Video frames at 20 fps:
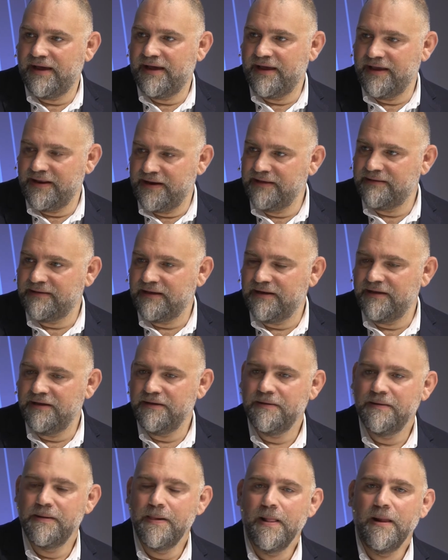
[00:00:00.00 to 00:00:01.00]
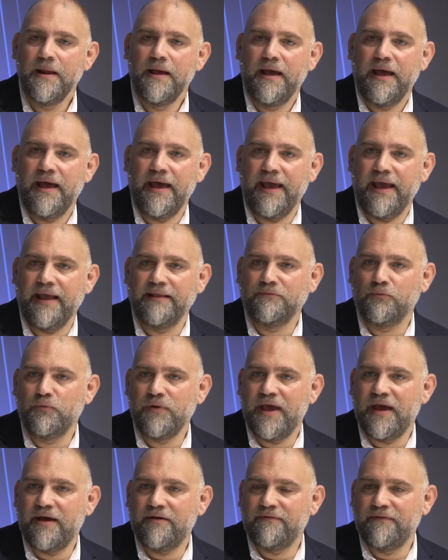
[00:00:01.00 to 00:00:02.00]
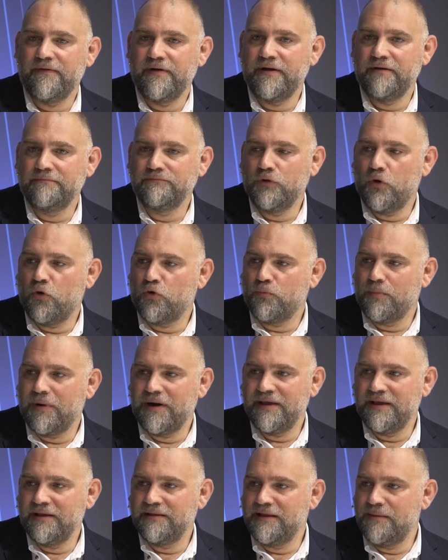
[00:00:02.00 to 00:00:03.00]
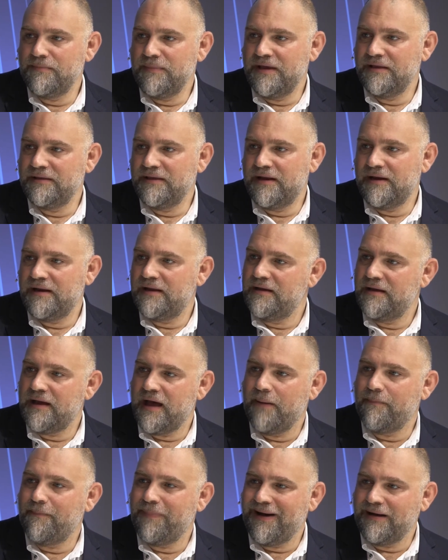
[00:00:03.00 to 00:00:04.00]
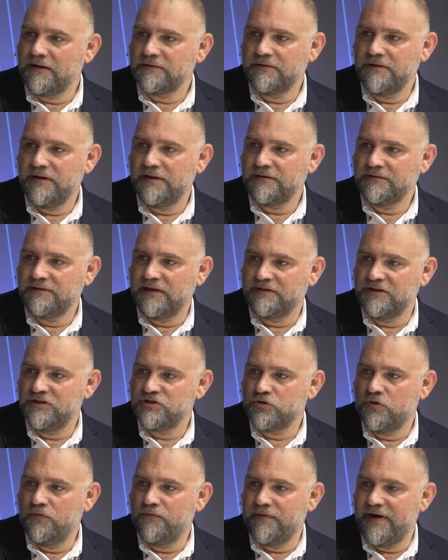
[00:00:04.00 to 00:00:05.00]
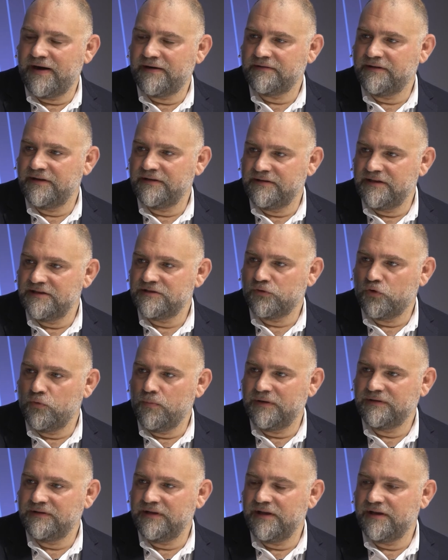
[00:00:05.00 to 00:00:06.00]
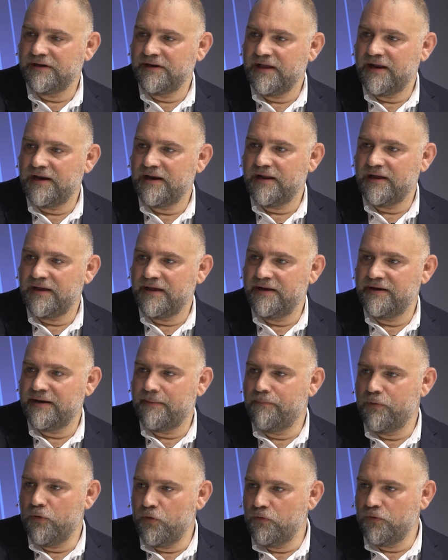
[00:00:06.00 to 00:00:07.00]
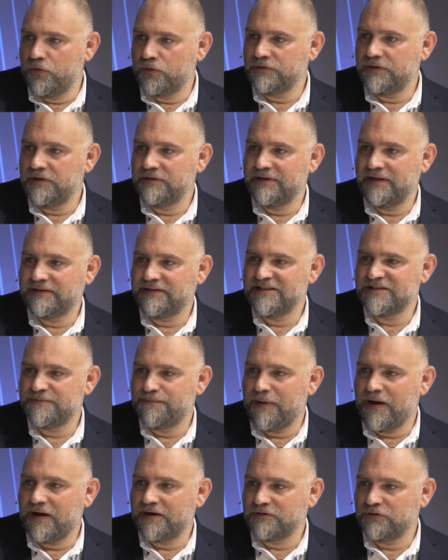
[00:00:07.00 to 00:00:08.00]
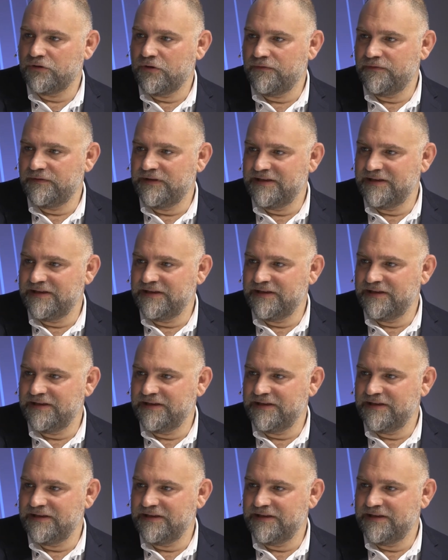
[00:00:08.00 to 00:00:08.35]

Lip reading: Italy. And we have normally in the middle a partner that is converting this raw material in a board that is part of the